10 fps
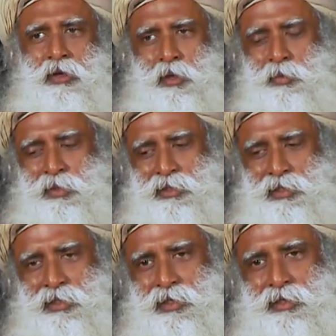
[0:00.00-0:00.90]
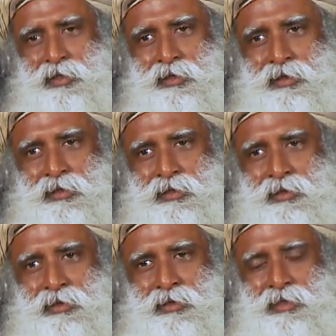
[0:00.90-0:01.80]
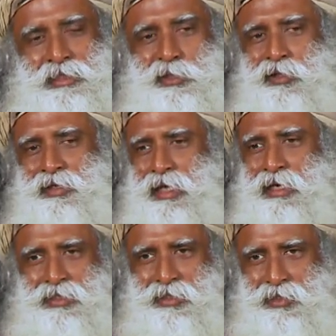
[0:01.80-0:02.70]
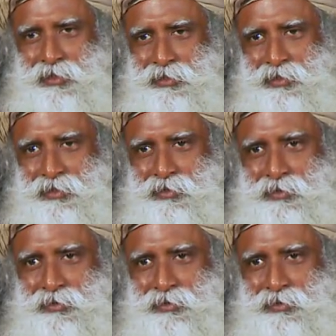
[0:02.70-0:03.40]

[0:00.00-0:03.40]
obviously it's not an accident.